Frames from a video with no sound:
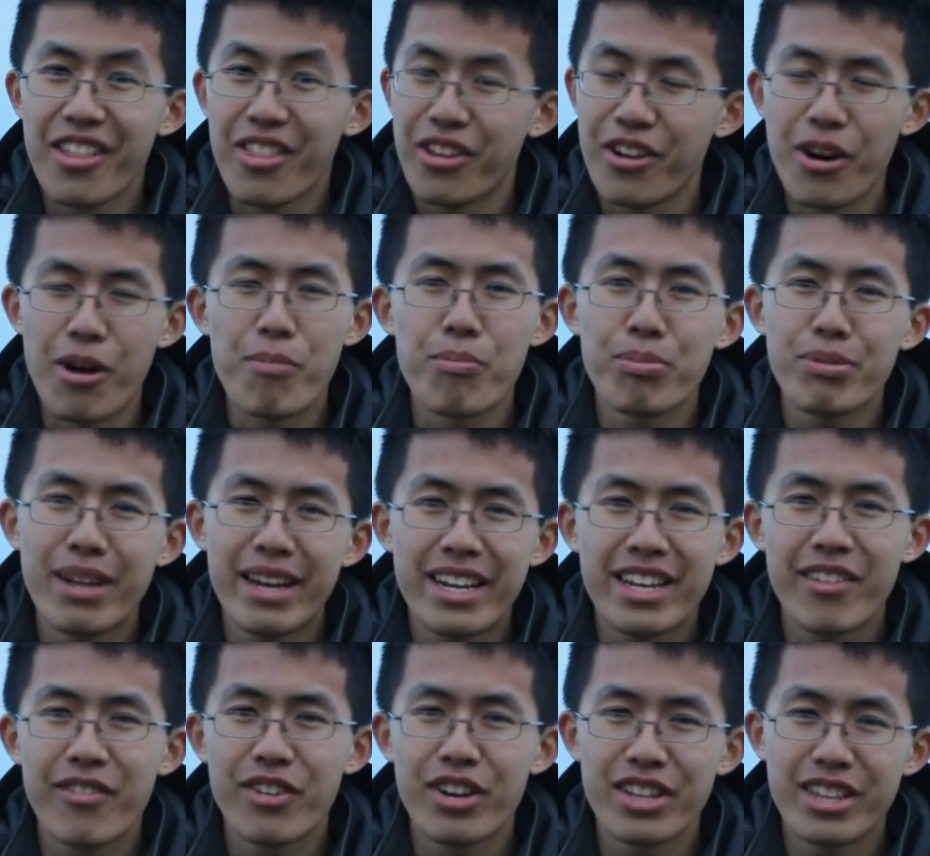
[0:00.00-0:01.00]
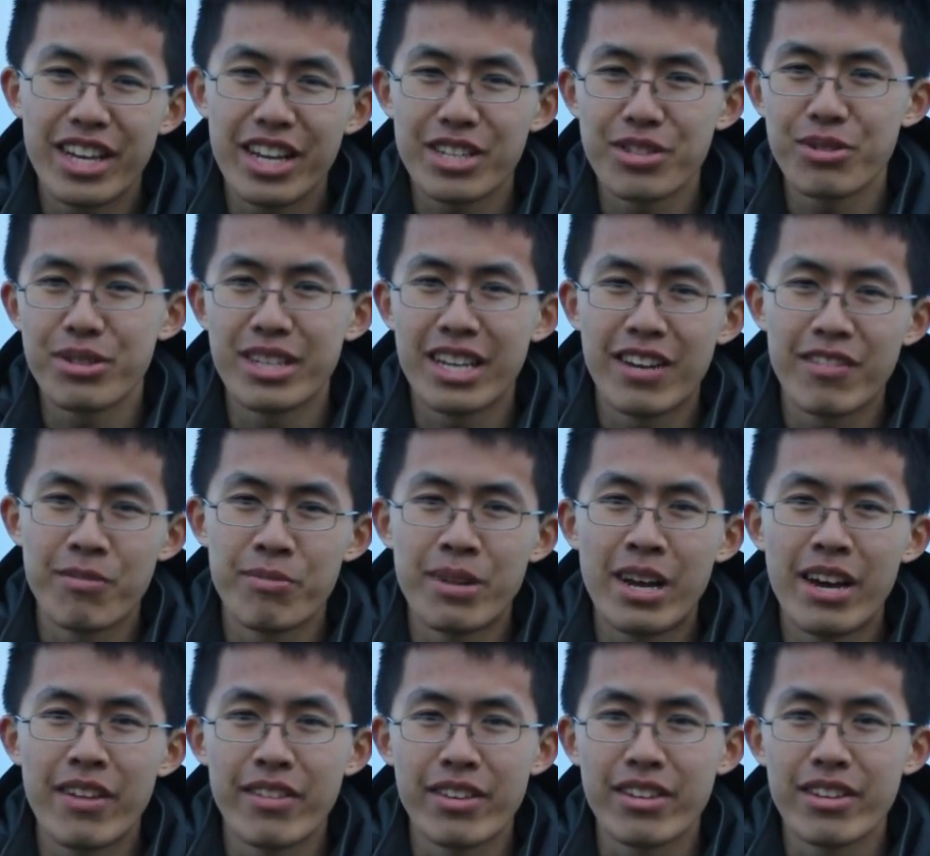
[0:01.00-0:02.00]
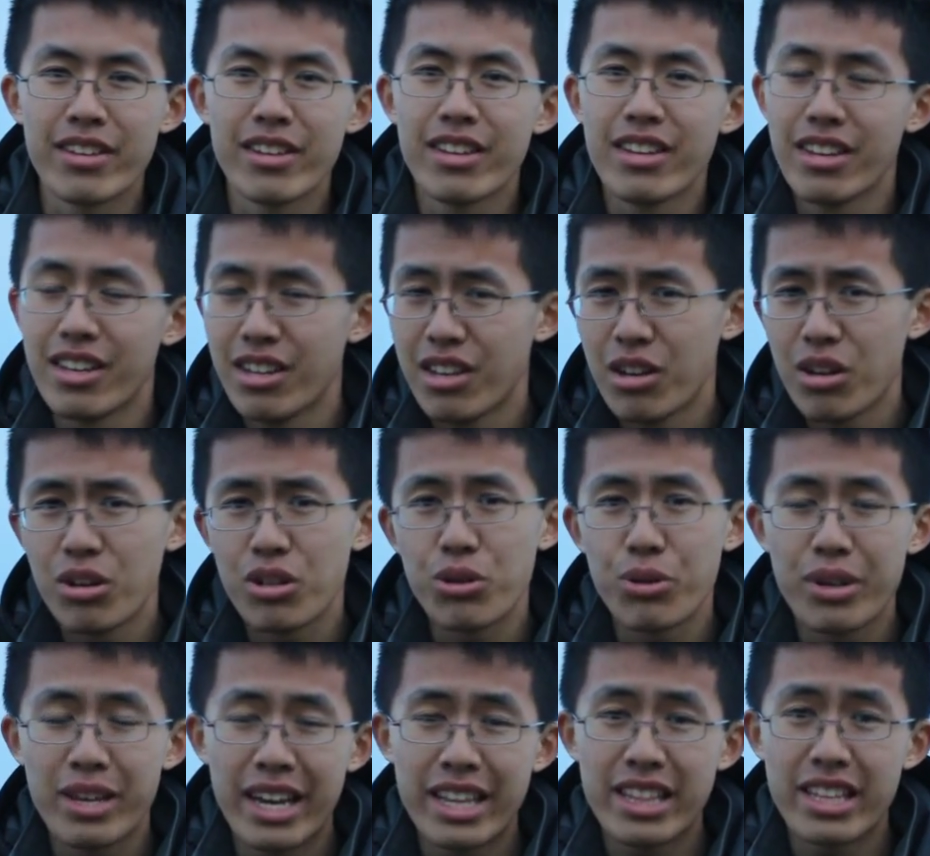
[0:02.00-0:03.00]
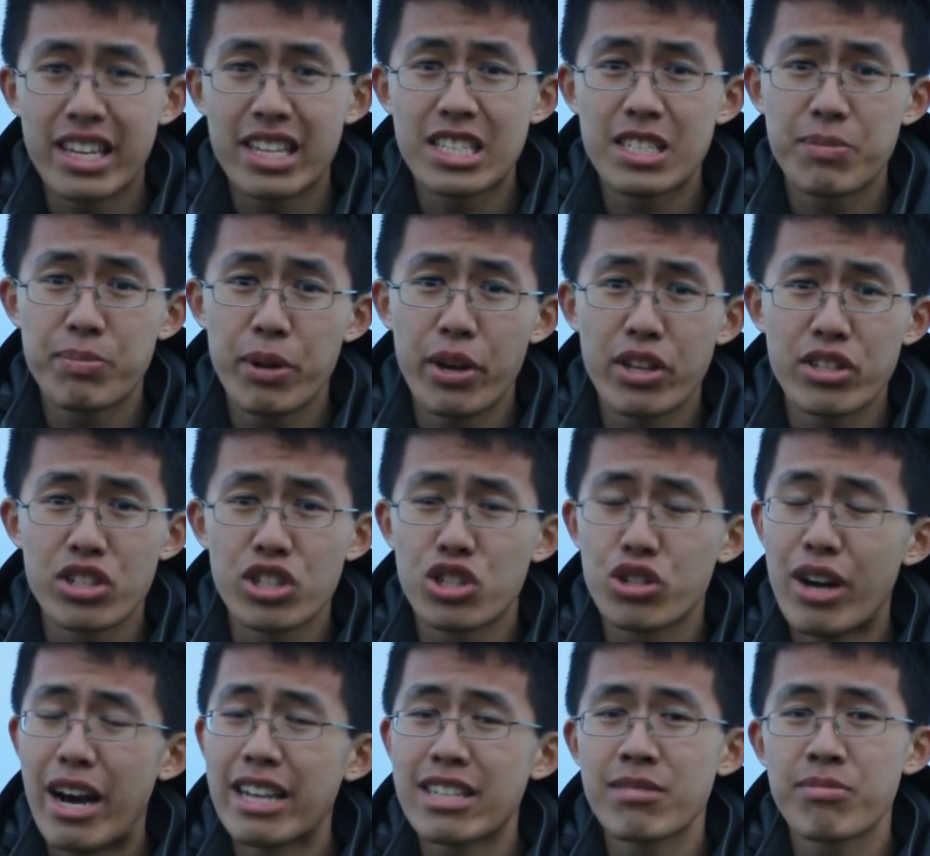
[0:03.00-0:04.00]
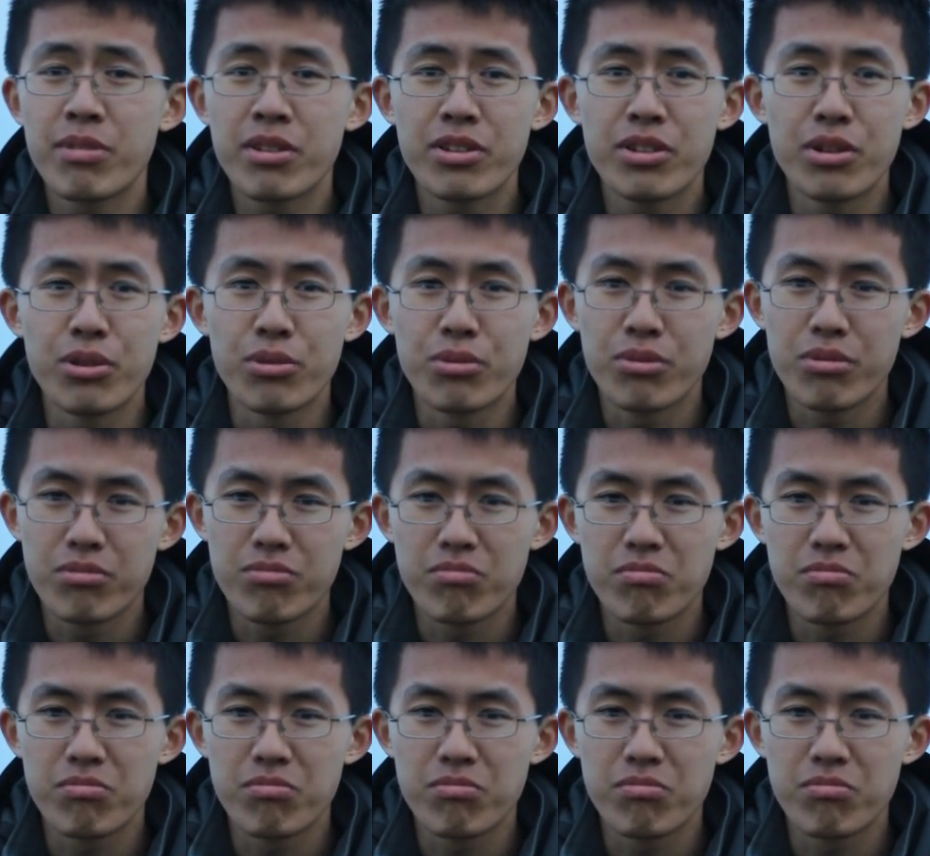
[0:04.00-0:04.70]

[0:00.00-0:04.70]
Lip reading: There are plenty of good things you can get from diving. You can get the experience to try something new,